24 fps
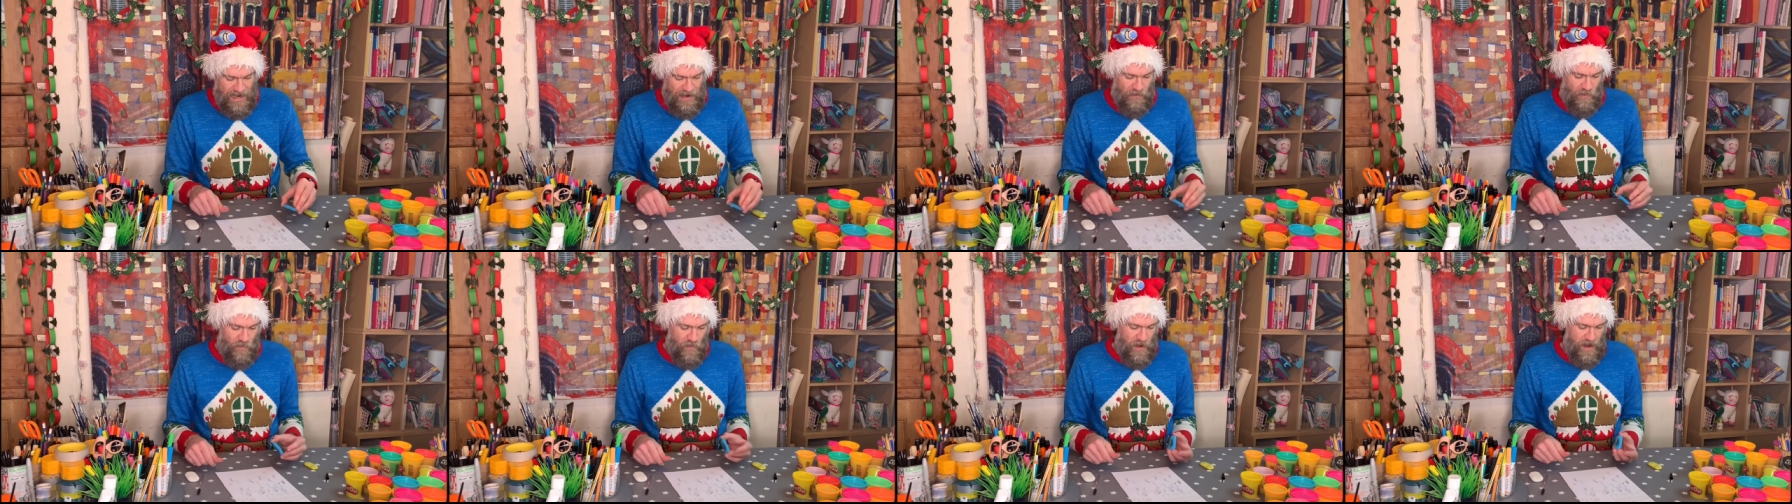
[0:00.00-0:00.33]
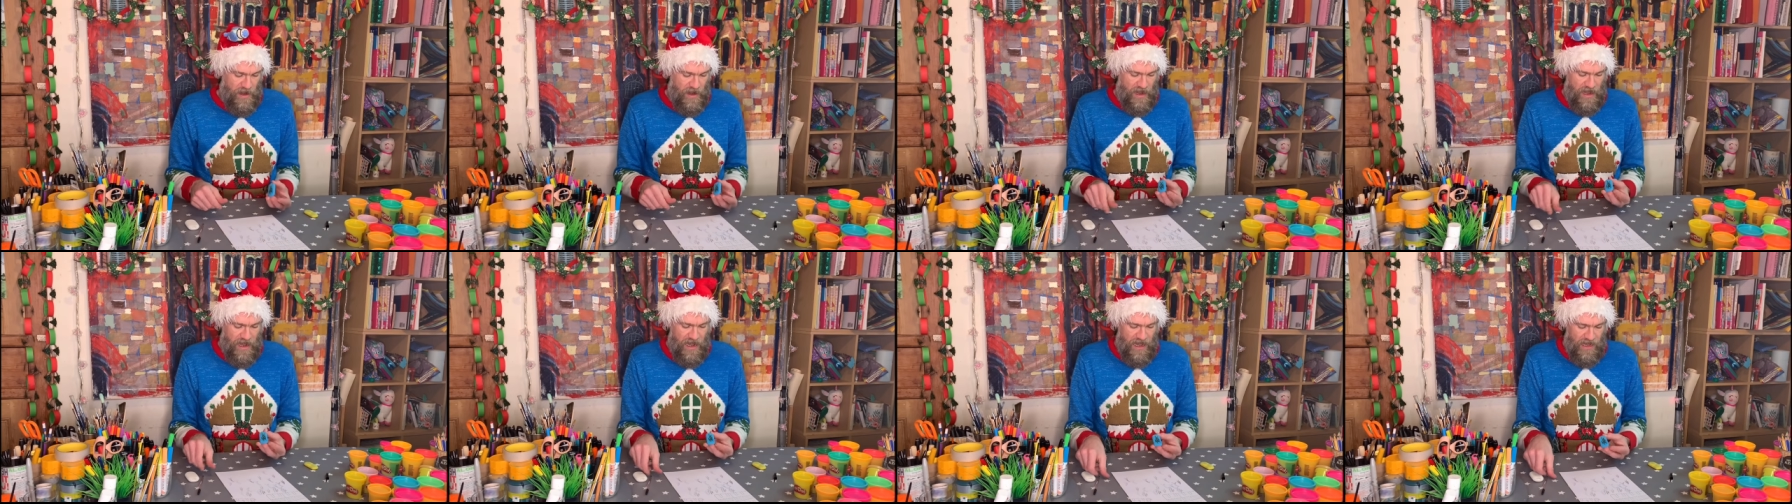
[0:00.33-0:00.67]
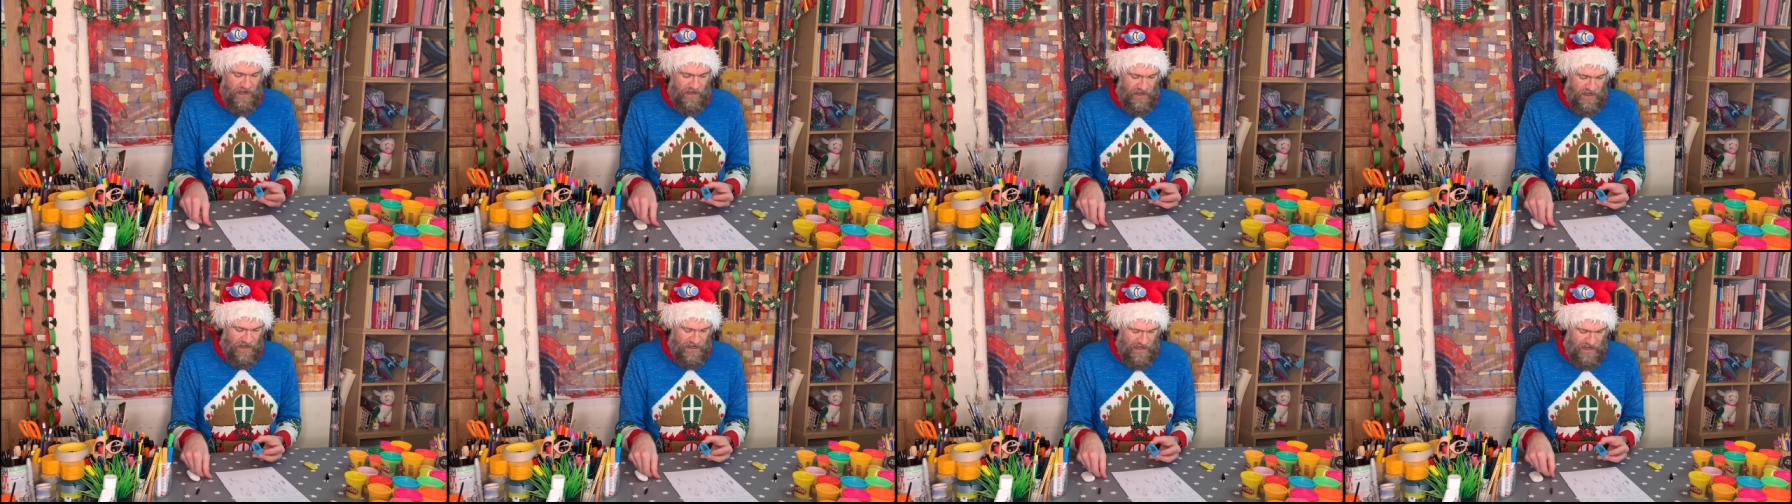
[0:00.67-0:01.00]
quite
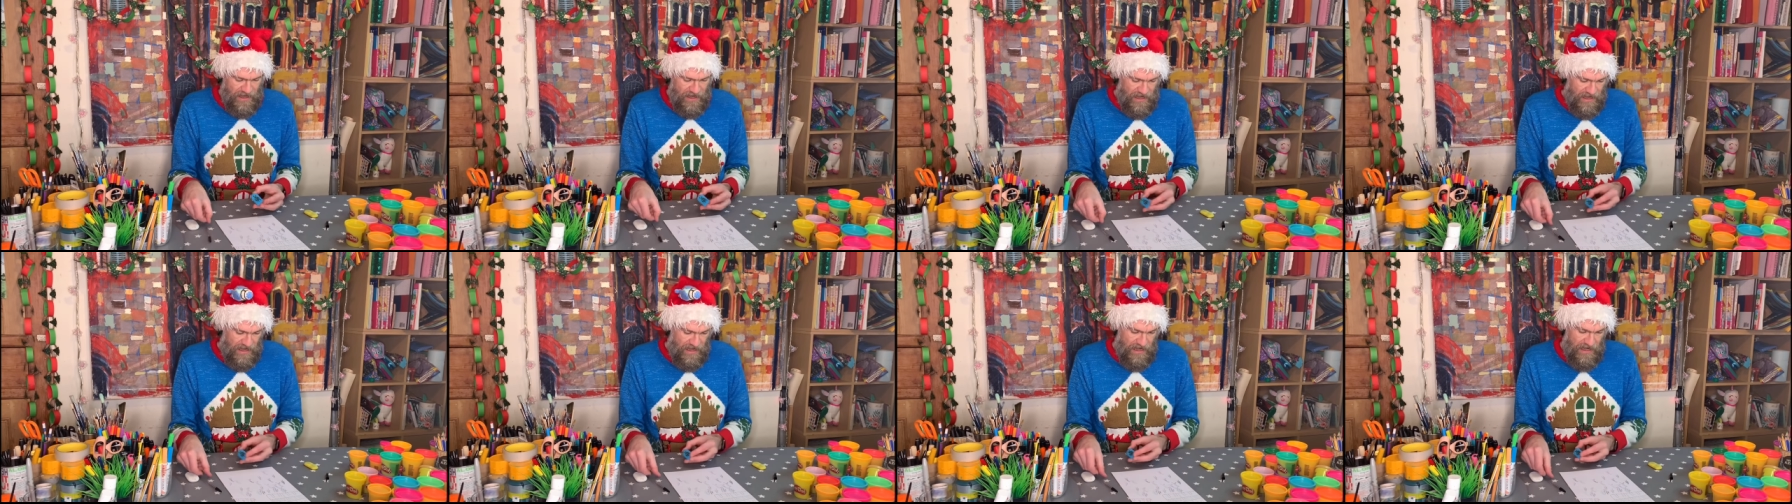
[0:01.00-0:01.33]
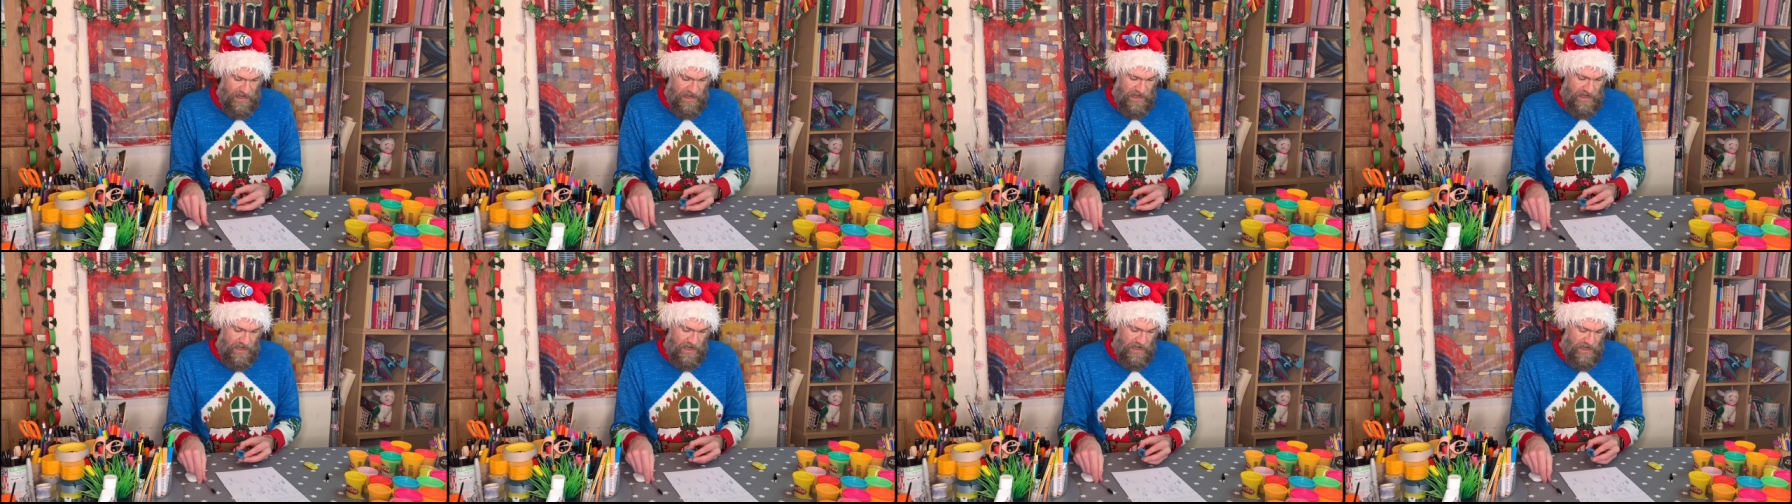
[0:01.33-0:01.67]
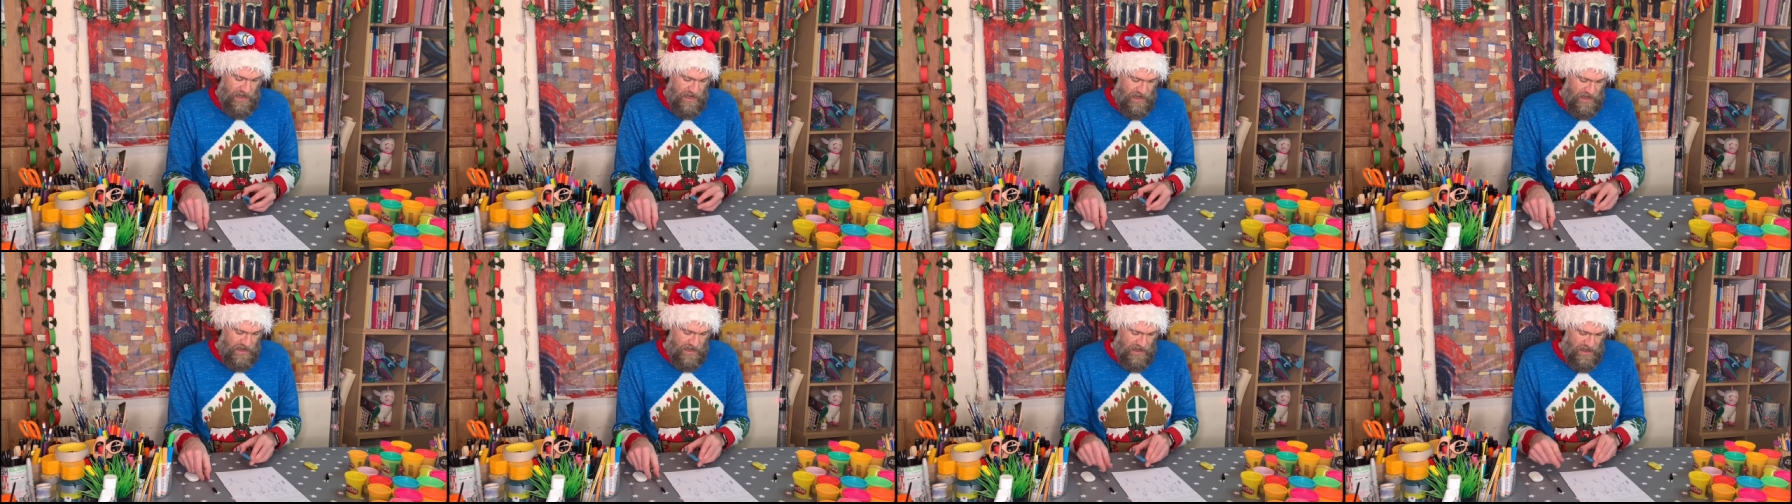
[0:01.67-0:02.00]
hard.
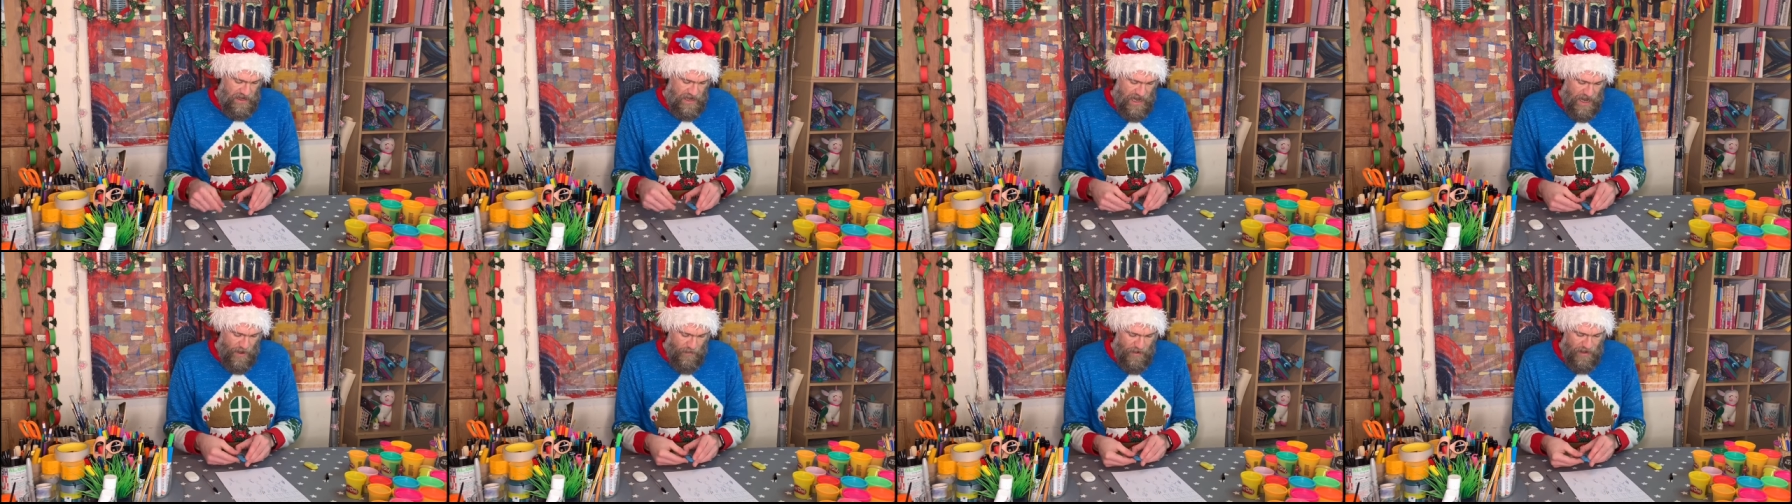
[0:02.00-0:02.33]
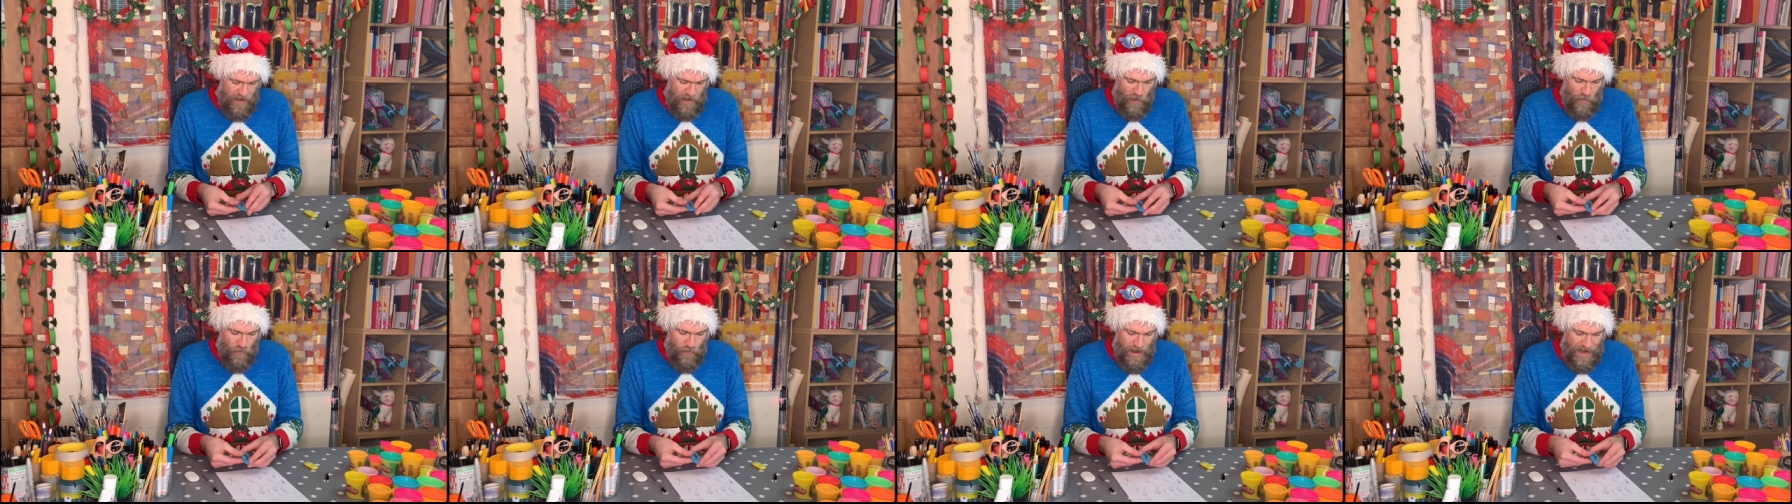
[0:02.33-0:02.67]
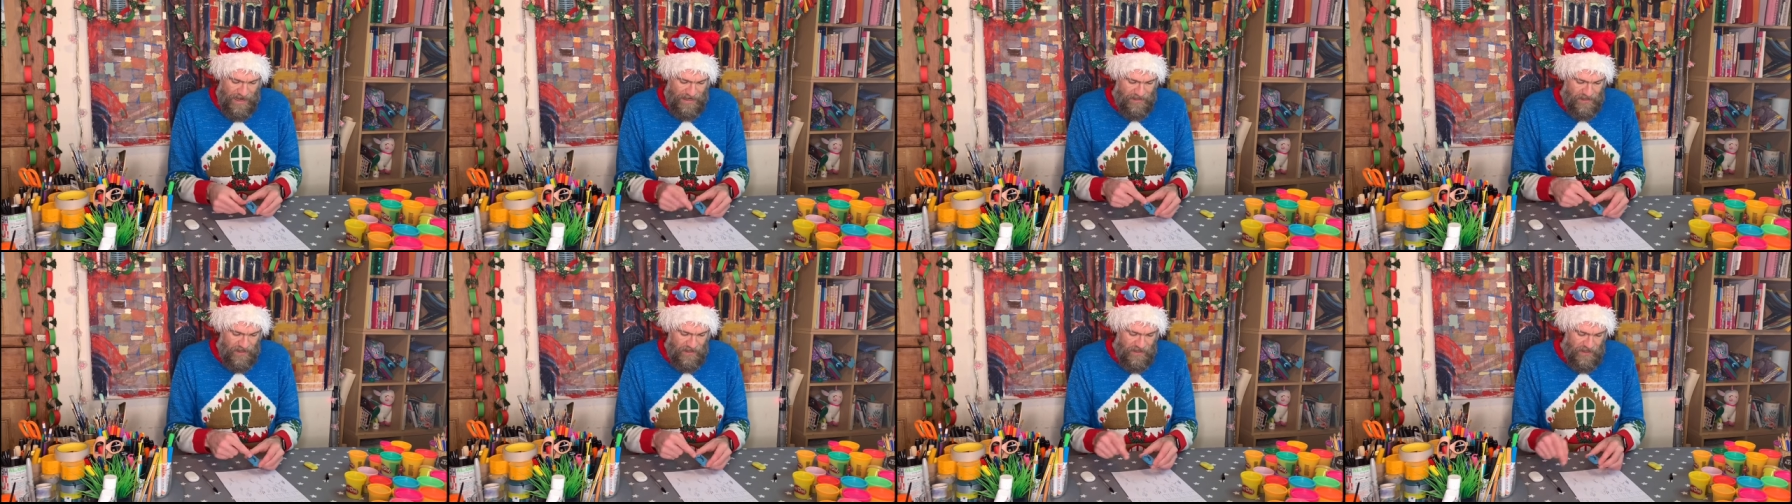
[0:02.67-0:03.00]
I might go
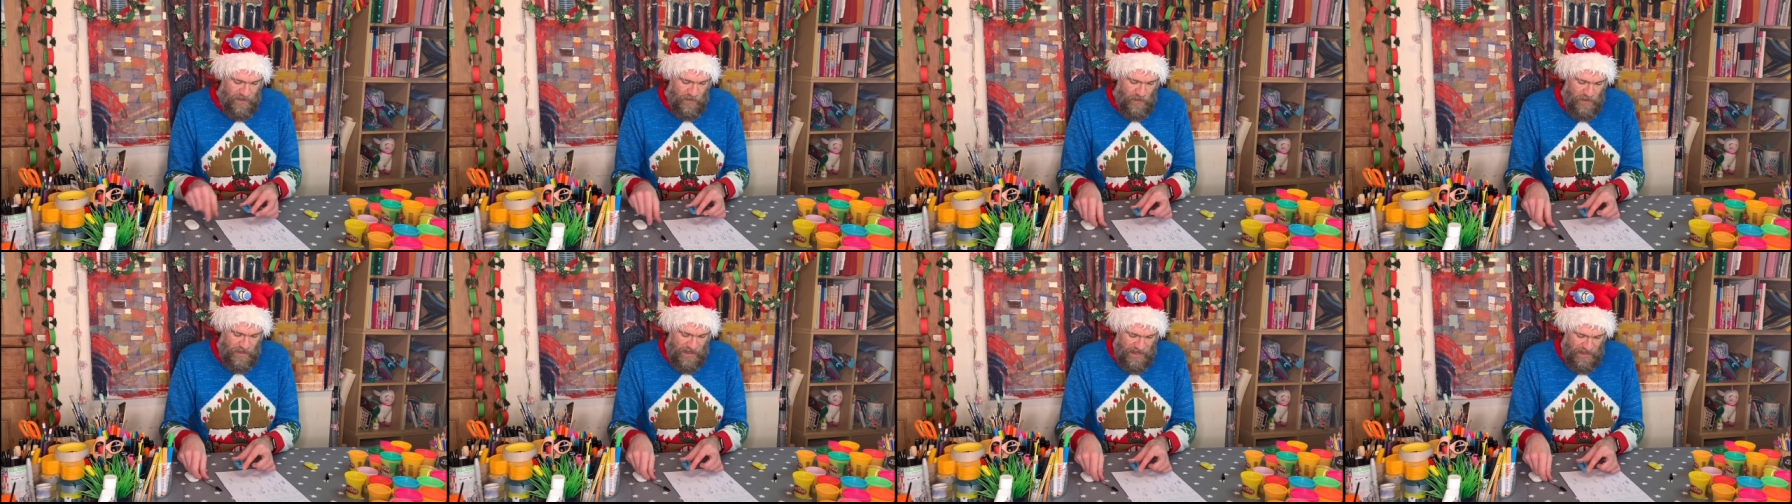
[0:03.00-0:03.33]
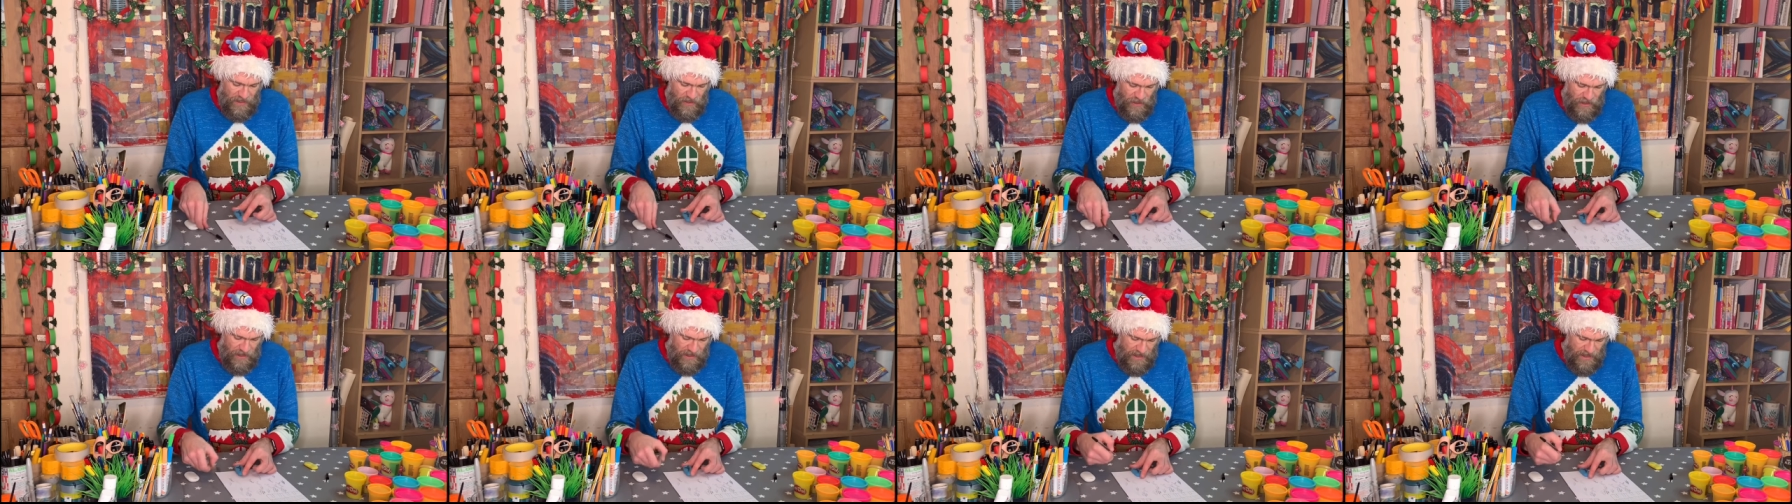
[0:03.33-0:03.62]
back to this one actually